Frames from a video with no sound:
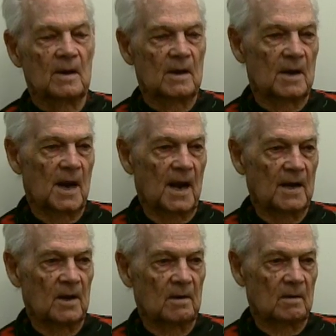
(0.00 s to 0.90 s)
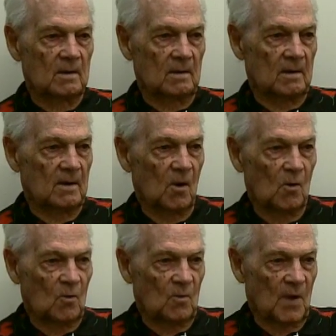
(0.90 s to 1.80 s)
and they had to
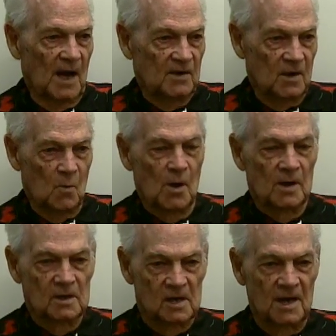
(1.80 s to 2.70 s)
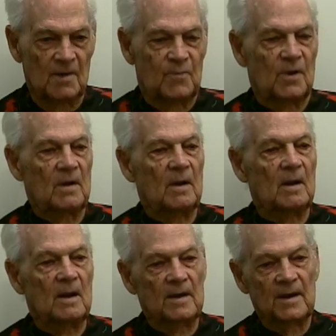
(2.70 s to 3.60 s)
go back somewhere to sleep,
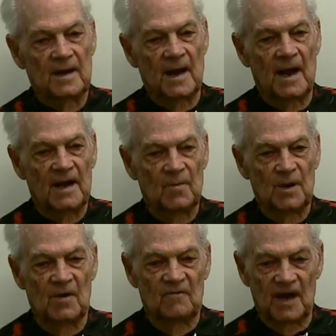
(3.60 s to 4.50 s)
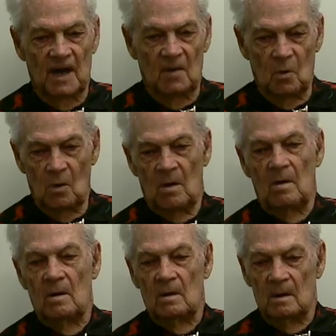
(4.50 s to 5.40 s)
and then they had to be available
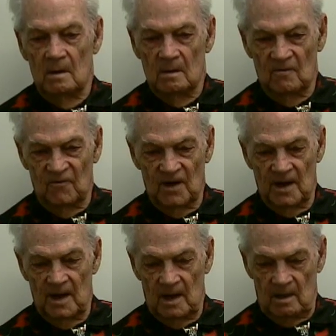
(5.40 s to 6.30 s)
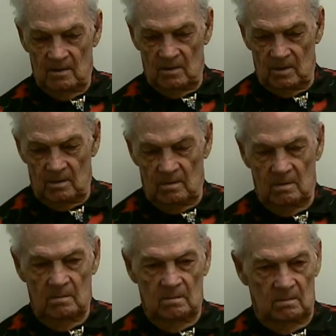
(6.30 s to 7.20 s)
for any
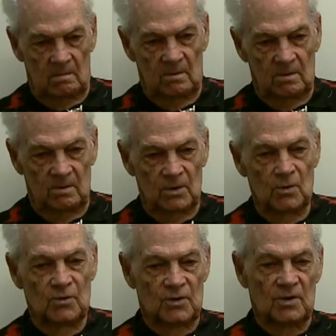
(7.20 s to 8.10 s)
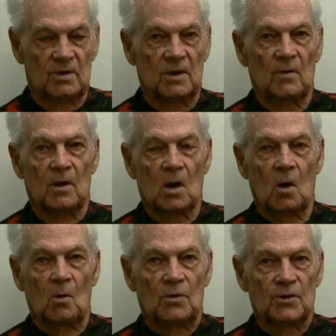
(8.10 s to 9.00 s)
use that they were
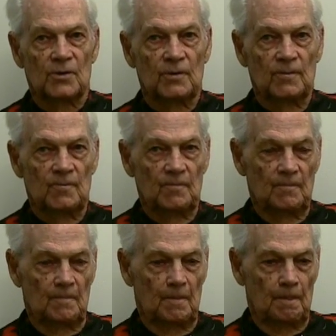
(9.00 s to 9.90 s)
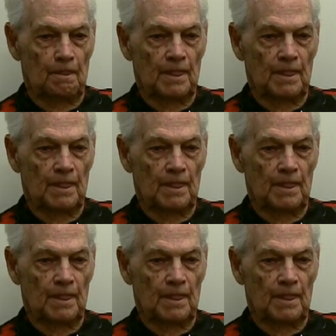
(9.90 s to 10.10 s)
called to. Mm-hmm.